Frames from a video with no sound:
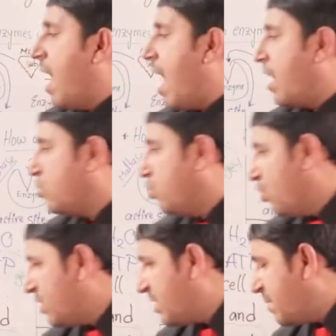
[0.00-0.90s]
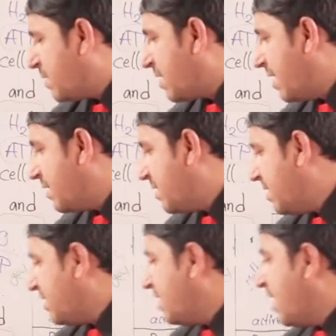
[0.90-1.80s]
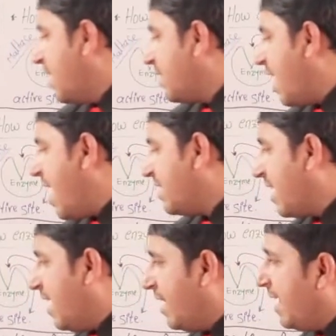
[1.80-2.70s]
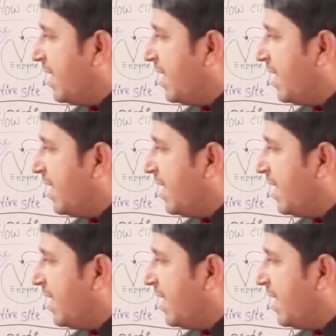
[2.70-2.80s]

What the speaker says: are those substances that an